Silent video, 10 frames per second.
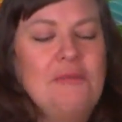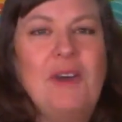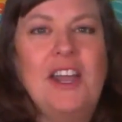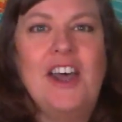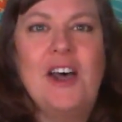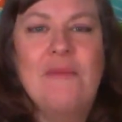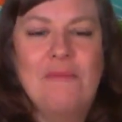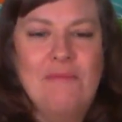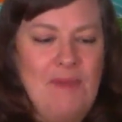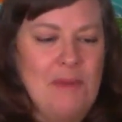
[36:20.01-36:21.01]
But
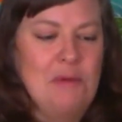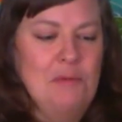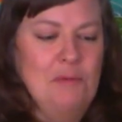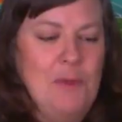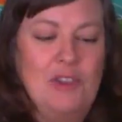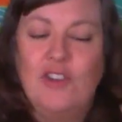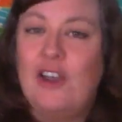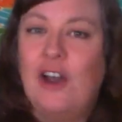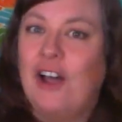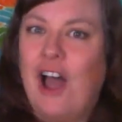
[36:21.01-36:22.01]
maybe
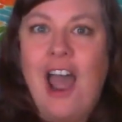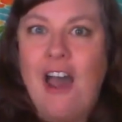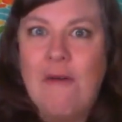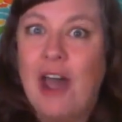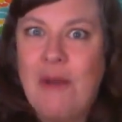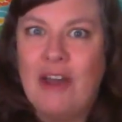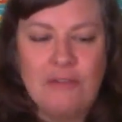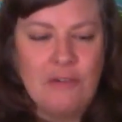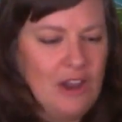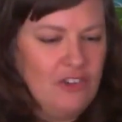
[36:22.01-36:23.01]
I'm
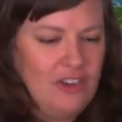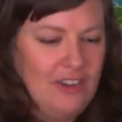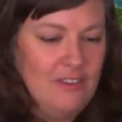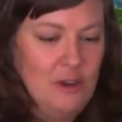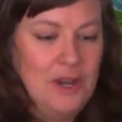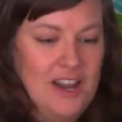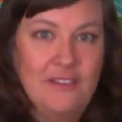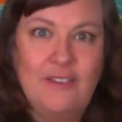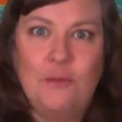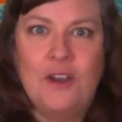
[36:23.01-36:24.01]
out of questions. Nobody
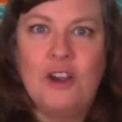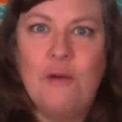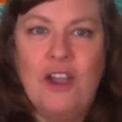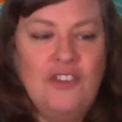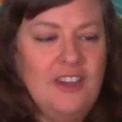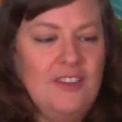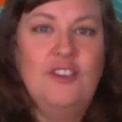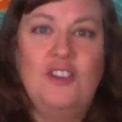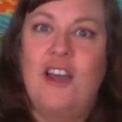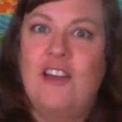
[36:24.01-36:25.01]
else has written questions.
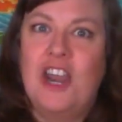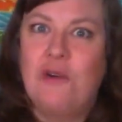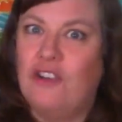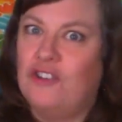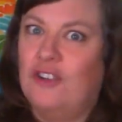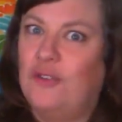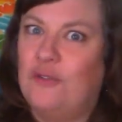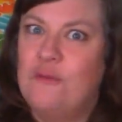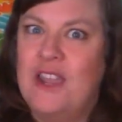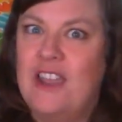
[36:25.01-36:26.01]
Do you have any questions
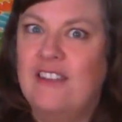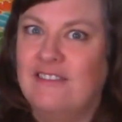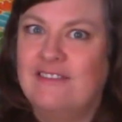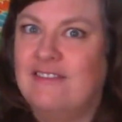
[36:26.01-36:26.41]
for me?